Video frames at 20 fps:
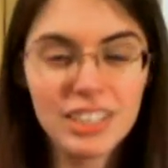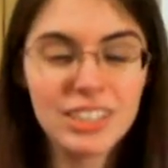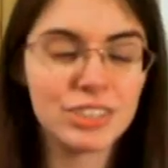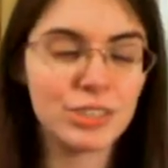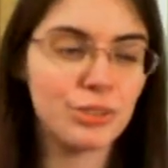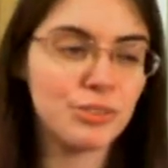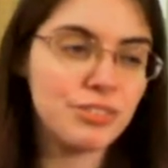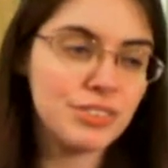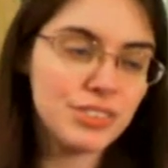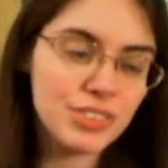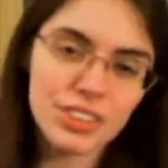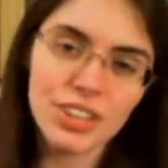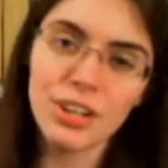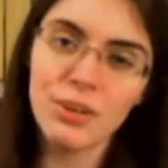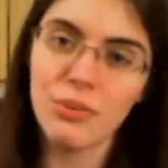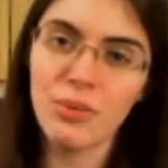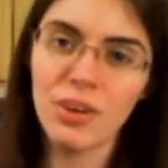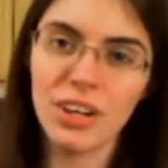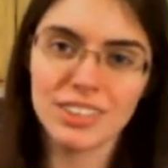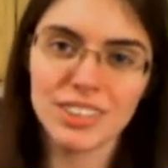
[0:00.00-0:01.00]
So if you
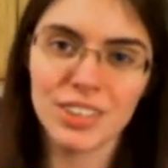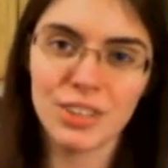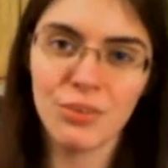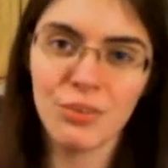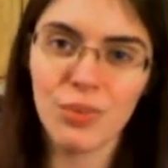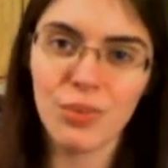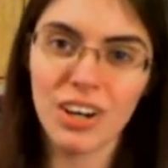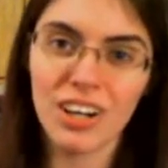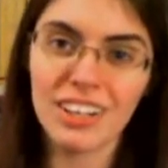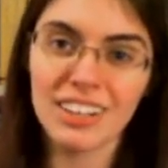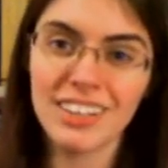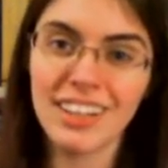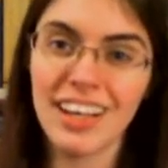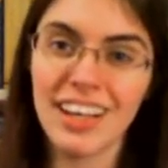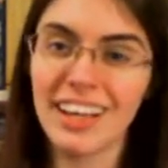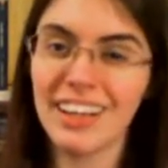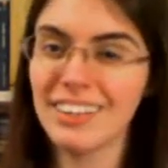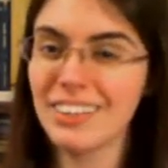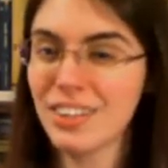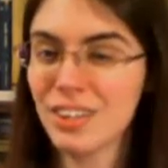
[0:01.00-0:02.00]
start watching one
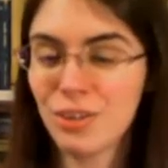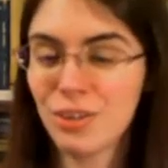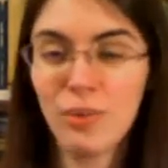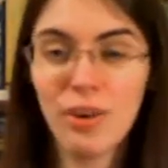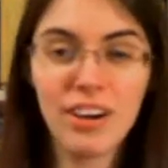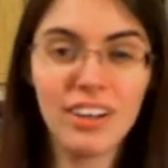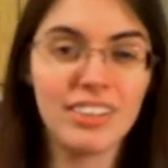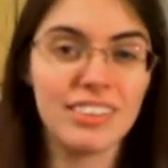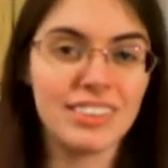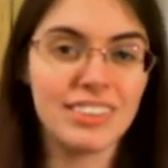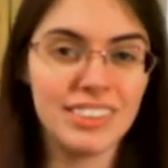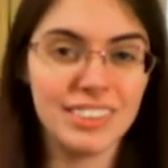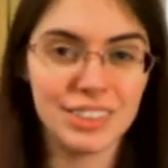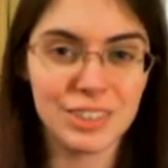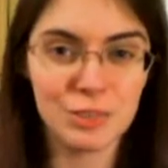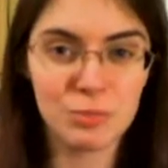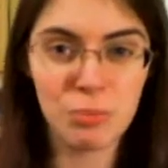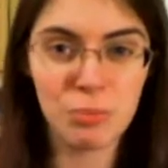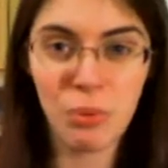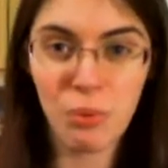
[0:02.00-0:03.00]
and the quality
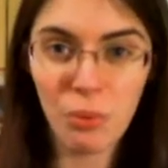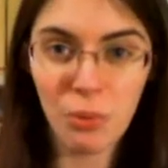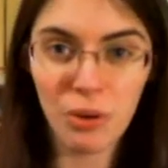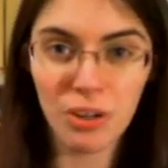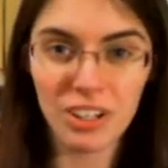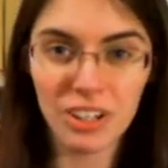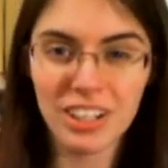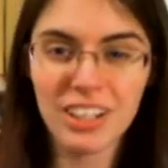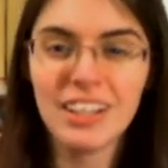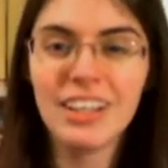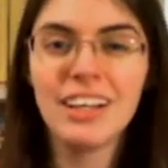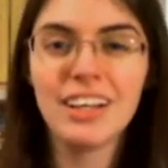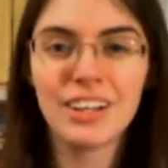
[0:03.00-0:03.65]
is poor,